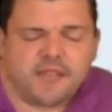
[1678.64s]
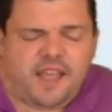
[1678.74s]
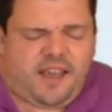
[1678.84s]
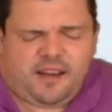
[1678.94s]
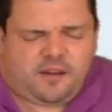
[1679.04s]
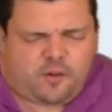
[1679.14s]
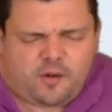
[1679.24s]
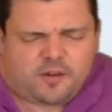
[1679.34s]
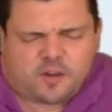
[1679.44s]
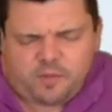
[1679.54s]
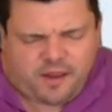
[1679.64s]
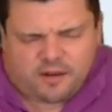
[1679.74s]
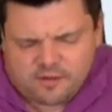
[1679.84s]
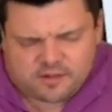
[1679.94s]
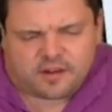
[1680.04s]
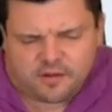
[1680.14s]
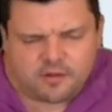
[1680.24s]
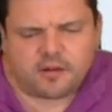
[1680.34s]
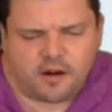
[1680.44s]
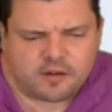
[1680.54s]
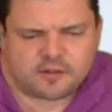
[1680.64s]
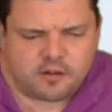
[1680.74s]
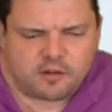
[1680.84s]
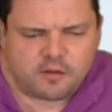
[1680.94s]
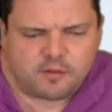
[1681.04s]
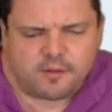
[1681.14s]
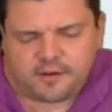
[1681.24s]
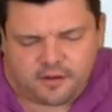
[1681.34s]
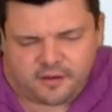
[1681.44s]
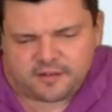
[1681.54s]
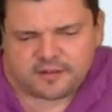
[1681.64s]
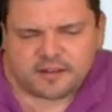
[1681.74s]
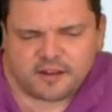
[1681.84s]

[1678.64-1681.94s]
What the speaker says: And of course, hepatocellular carcinoma, because,